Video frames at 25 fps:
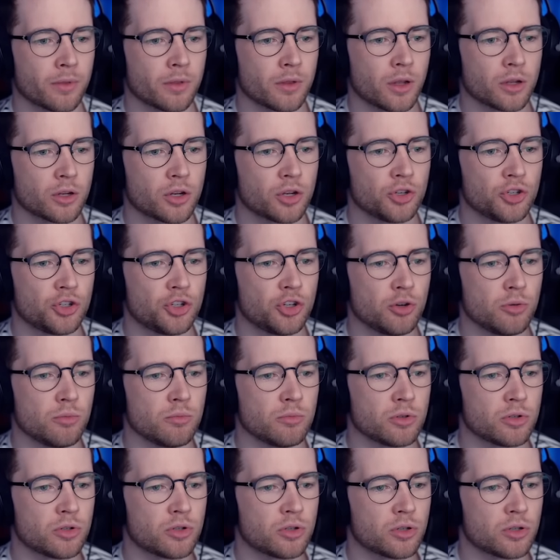
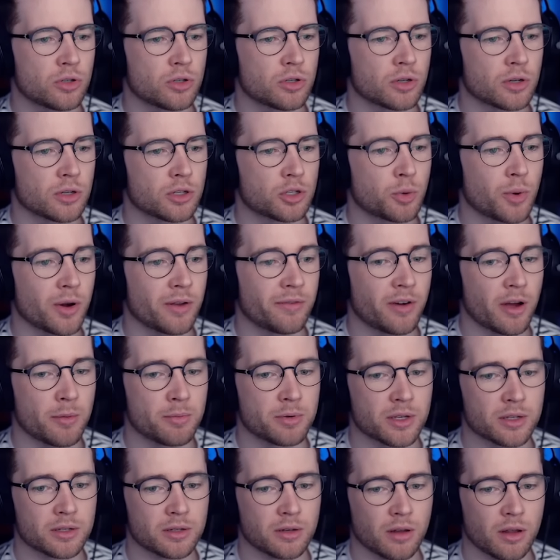Consumes
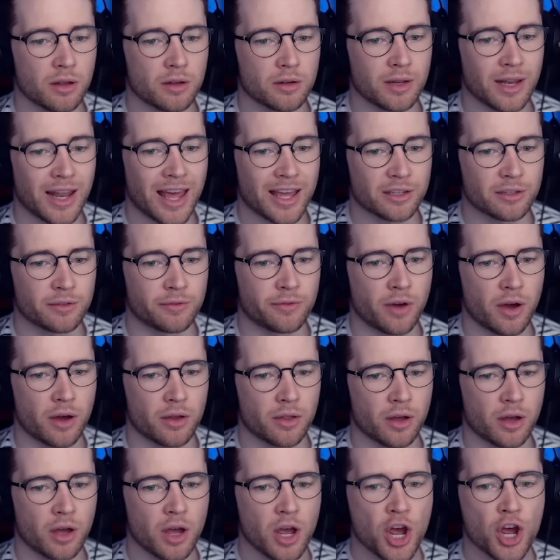25% less, less
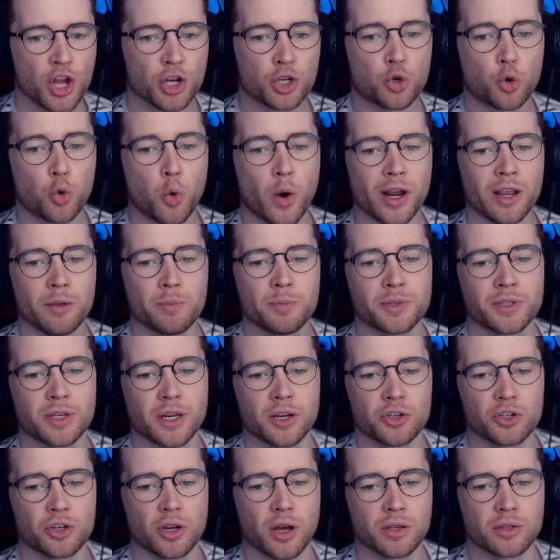further.
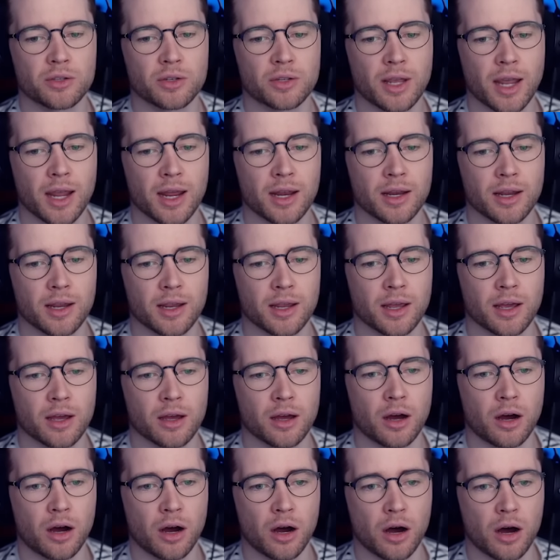20% chance of gaining
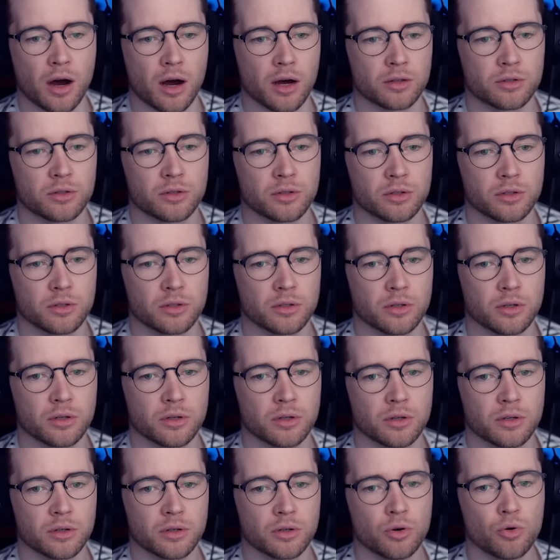a heart.
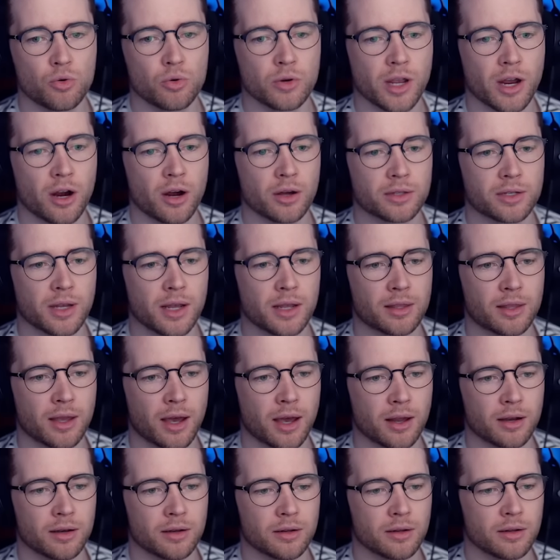Oh, yeah, I'll take
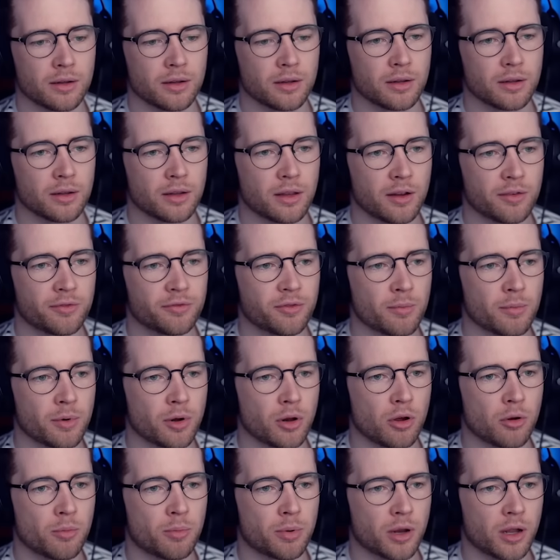that. Gift from
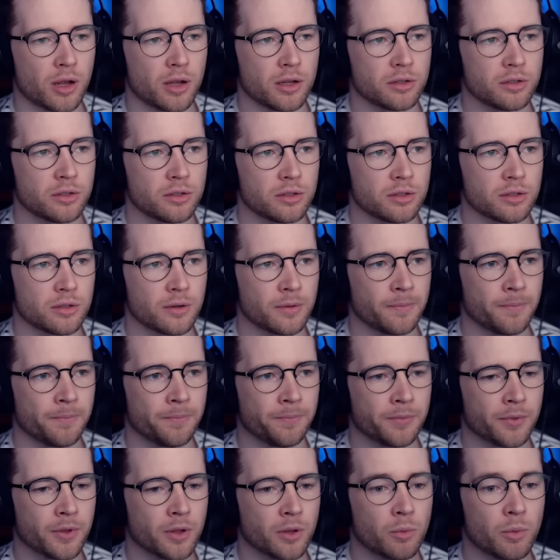below plus.
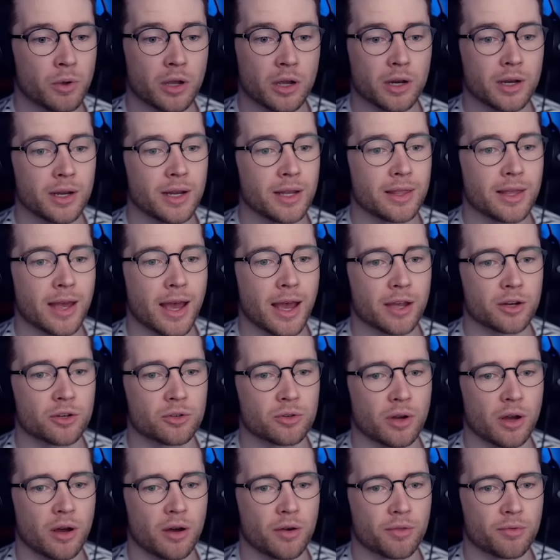We're going to need that
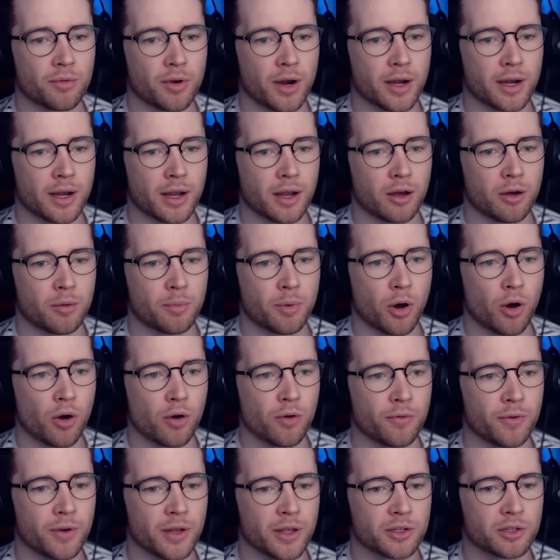extra health right now, but
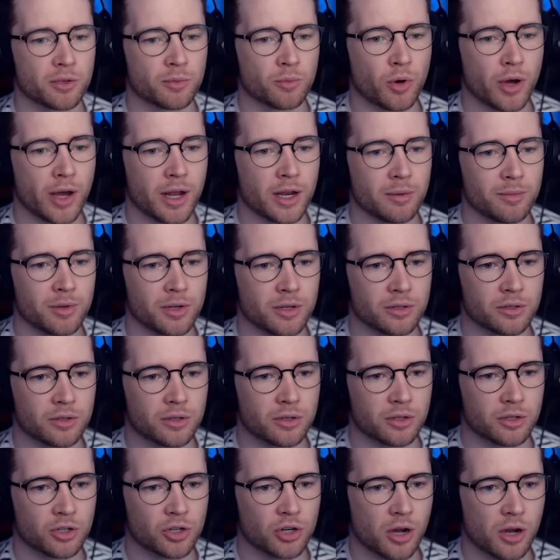hopefully there's more enemies
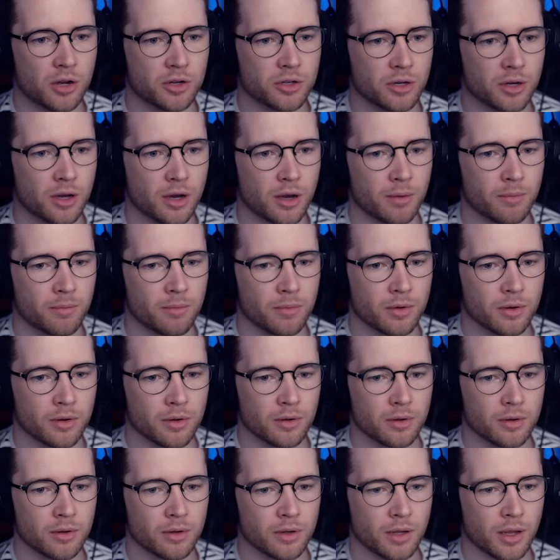to charge it up.
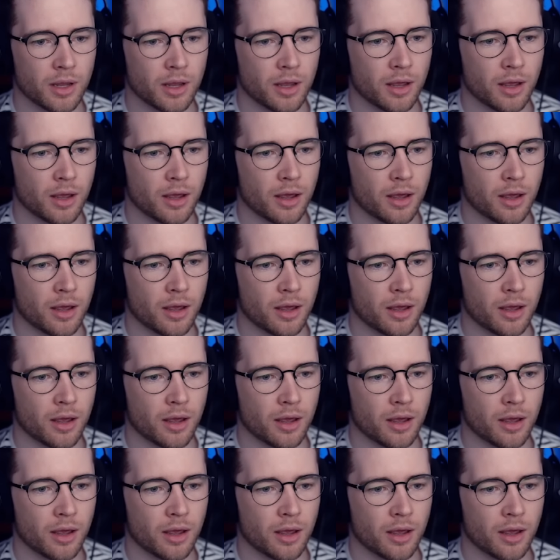Yeah.